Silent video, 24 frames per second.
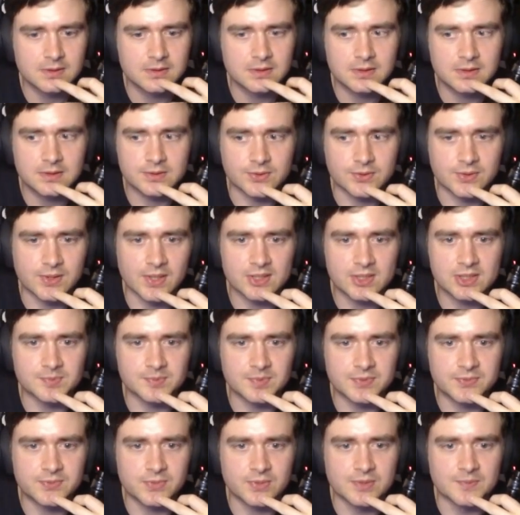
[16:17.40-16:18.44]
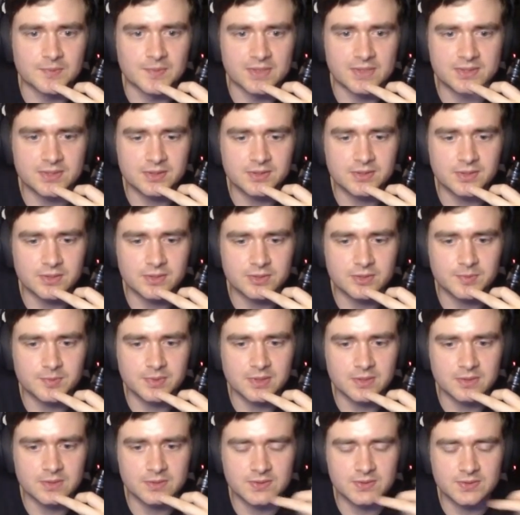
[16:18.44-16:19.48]
the castle before the master turn, to be
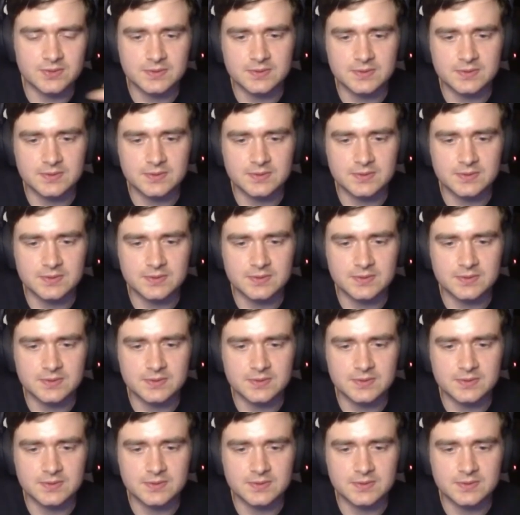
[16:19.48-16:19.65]
honest.